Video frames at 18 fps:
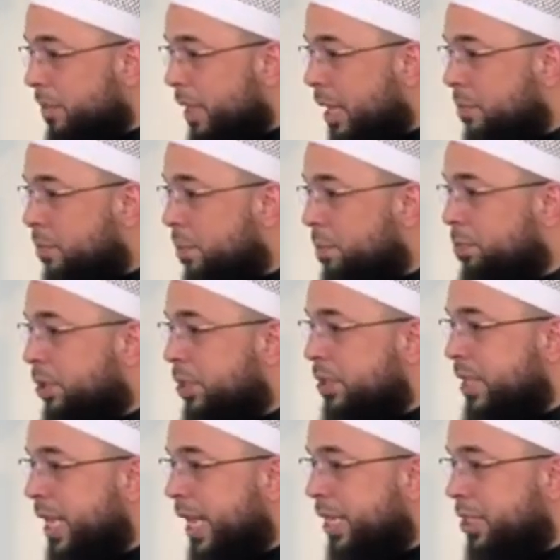They will
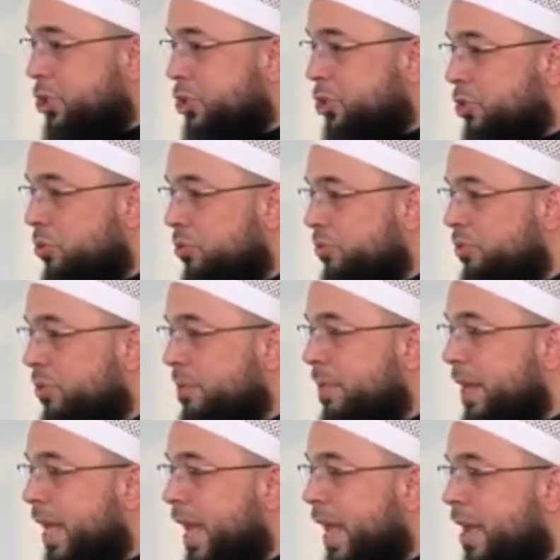protect you
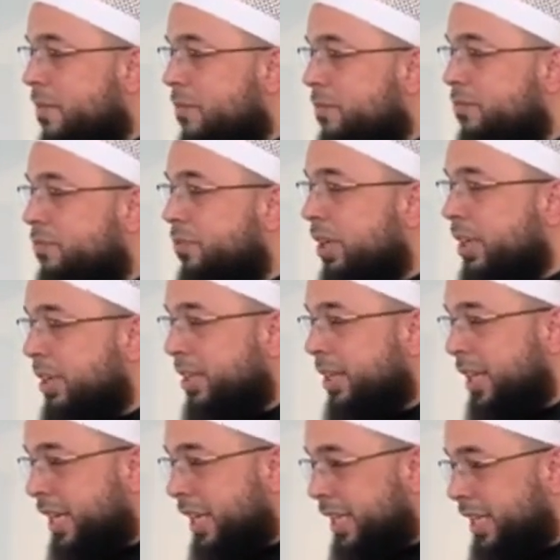from
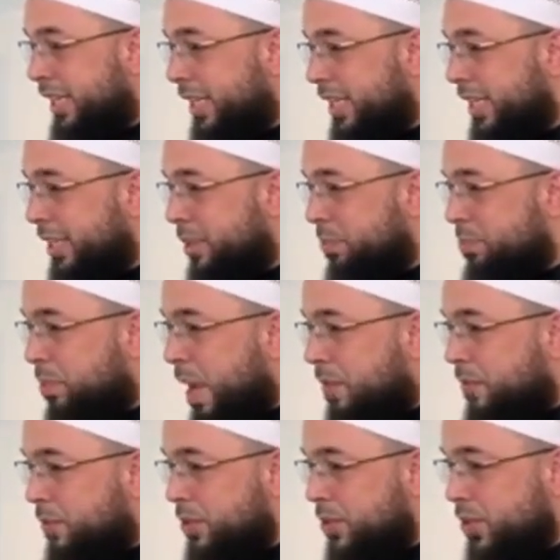everything, the
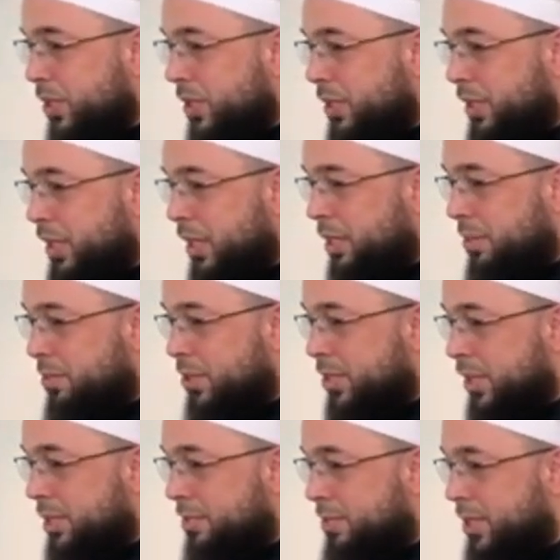Prophet sallallahu alaihi
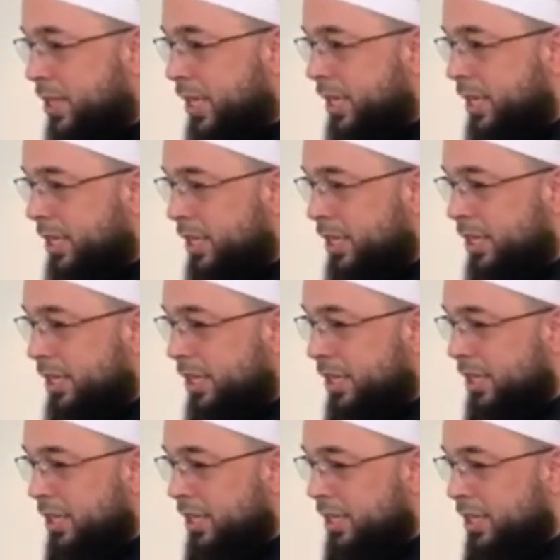wasallam said.
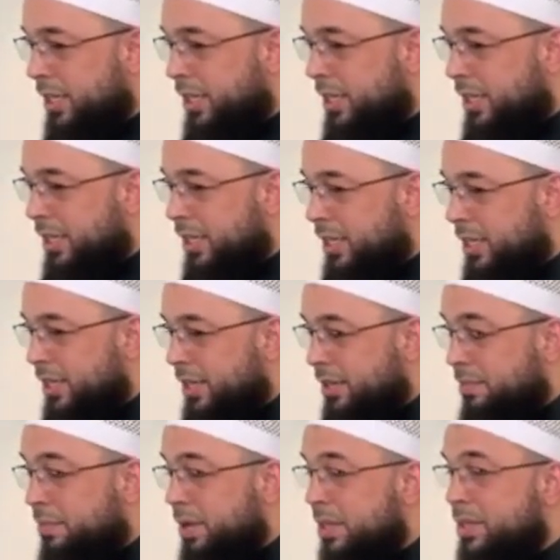
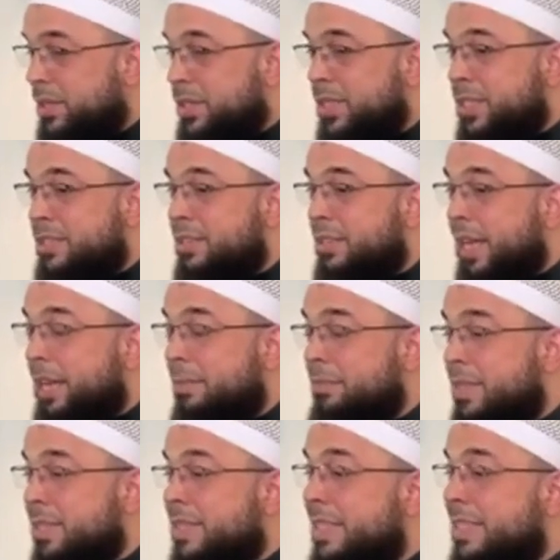Brothers in
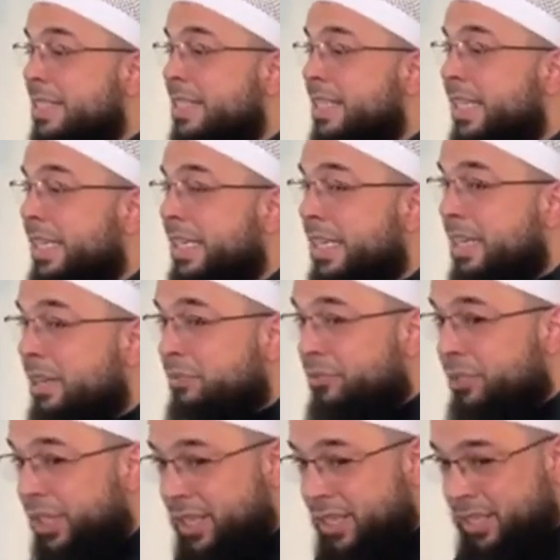Islam, this is
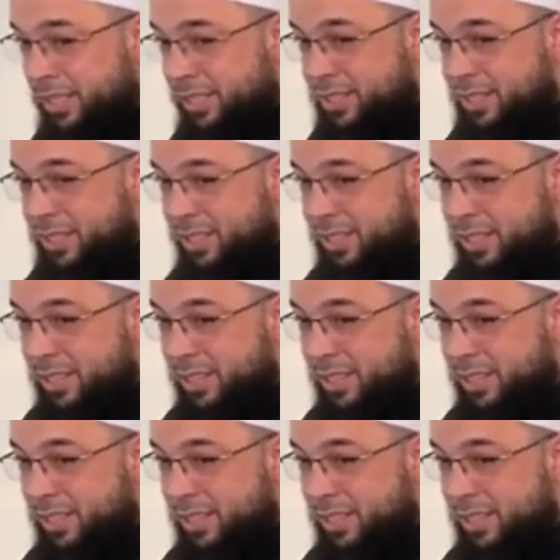significant.